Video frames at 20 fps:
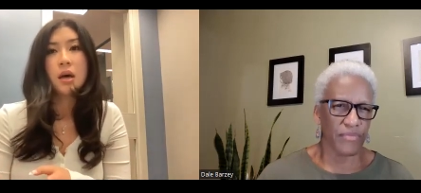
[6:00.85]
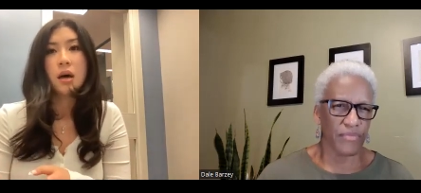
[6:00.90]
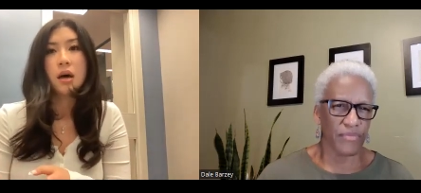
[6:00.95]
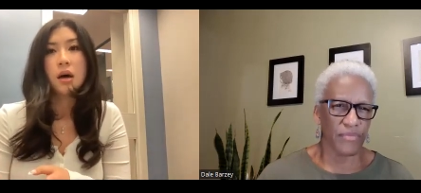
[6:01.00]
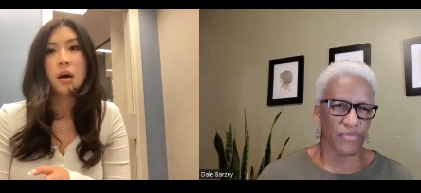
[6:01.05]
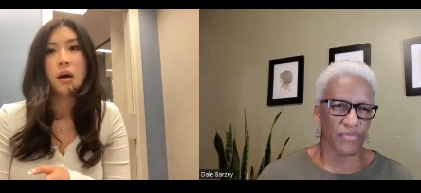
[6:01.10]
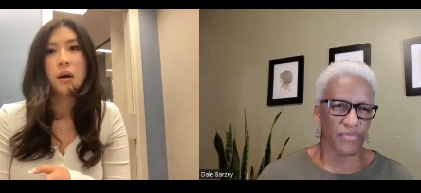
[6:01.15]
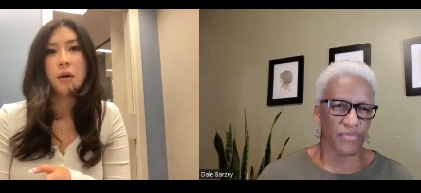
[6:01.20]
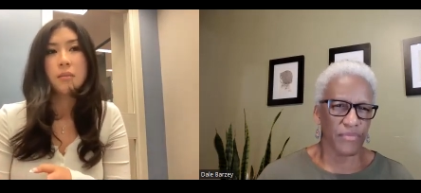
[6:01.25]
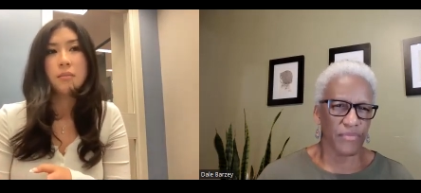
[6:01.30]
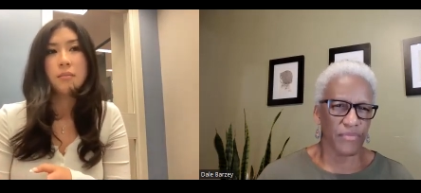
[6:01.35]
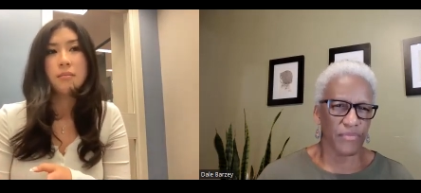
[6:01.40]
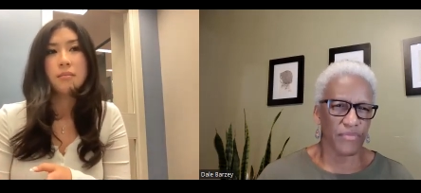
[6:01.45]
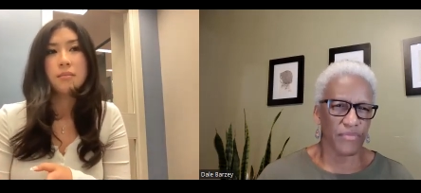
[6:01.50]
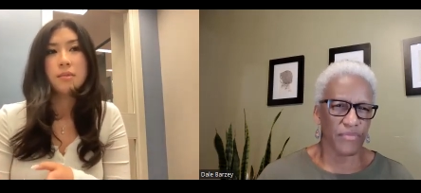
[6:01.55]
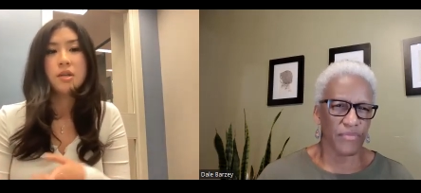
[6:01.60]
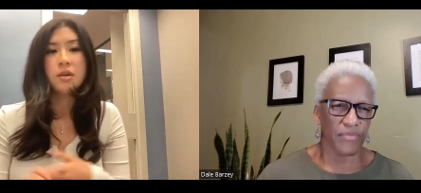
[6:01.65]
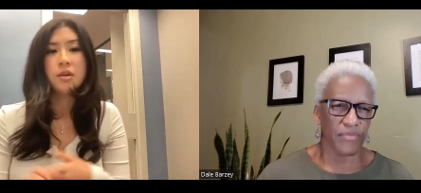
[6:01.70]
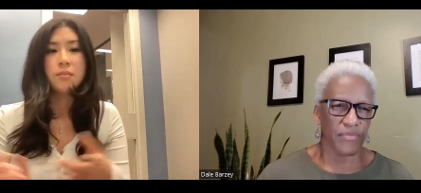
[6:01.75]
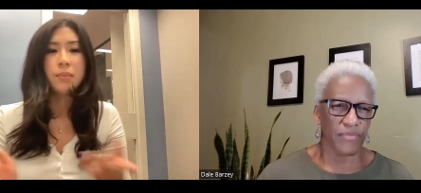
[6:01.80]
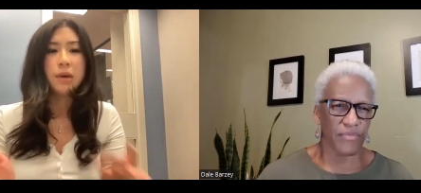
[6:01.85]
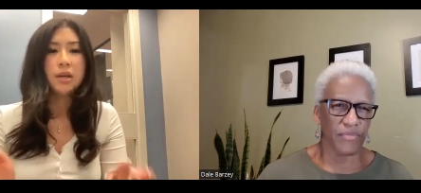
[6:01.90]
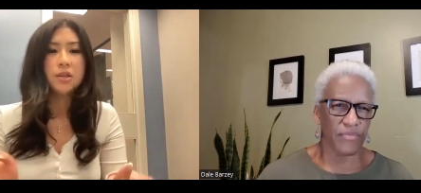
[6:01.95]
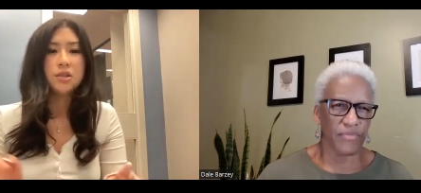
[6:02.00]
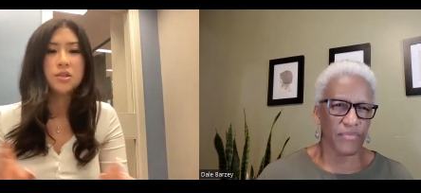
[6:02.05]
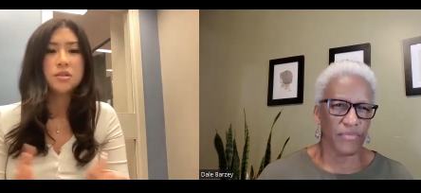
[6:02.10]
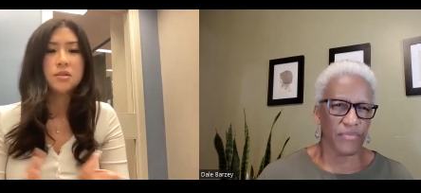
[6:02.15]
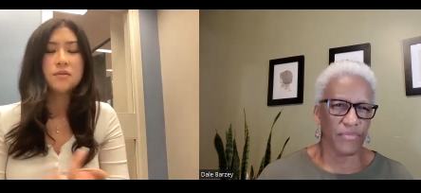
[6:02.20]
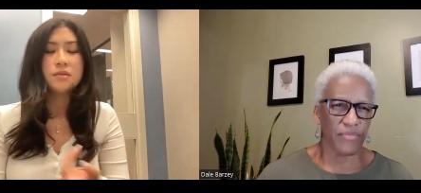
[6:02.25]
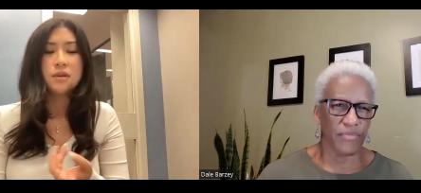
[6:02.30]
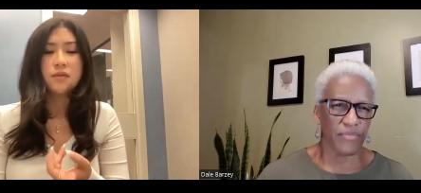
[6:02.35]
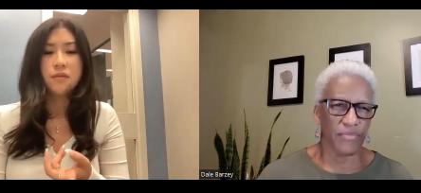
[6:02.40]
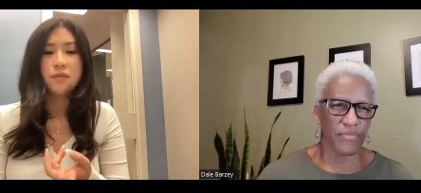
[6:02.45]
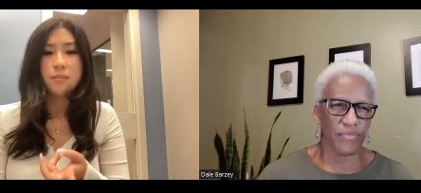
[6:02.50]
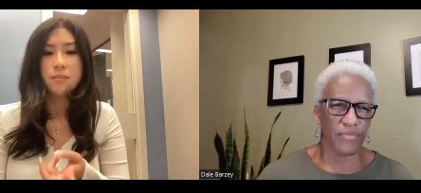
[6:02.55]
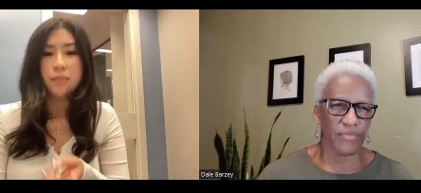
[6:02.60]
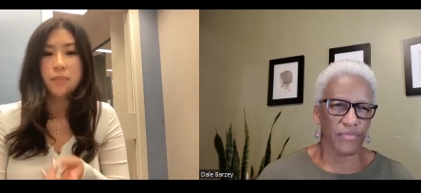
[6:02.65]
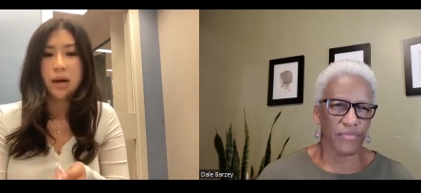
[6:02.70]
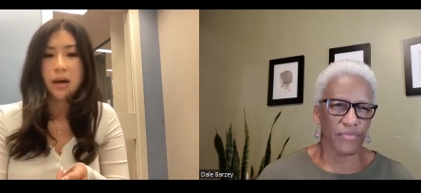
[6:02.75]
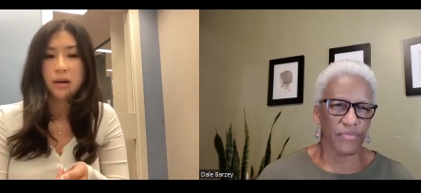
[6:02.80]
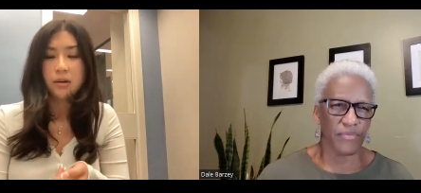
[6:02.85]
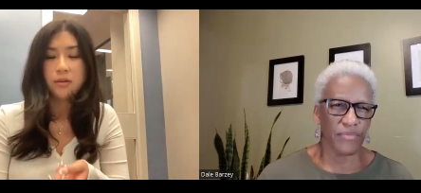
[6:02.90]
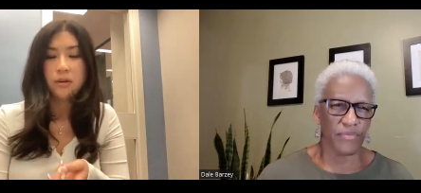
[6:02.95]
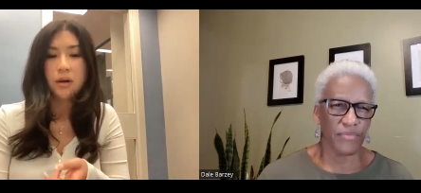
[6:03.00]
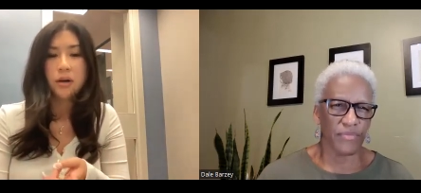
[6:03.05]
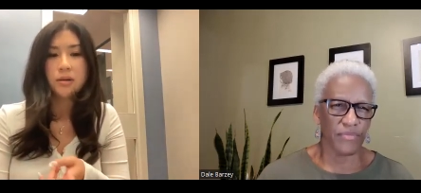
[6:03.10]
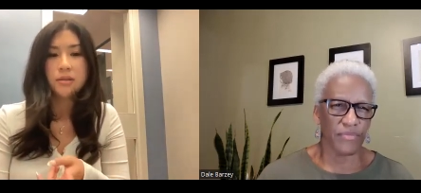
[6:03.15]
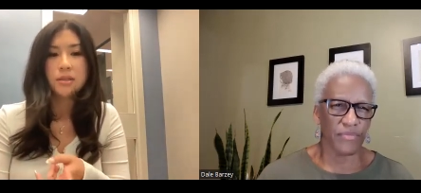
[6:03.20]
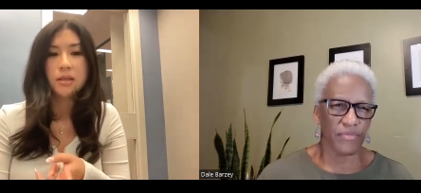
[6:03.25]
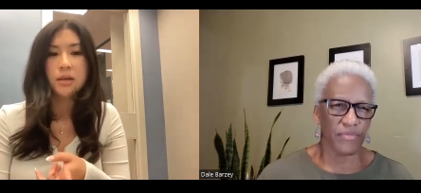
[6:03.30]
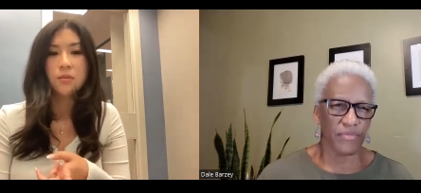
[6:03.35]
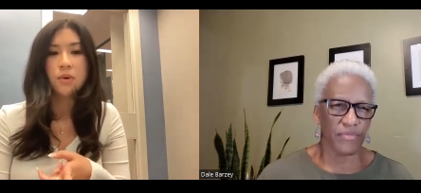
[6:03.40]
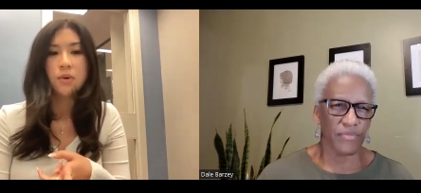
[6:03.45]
Speaker 1: um, you know, patients of different backgrounds. I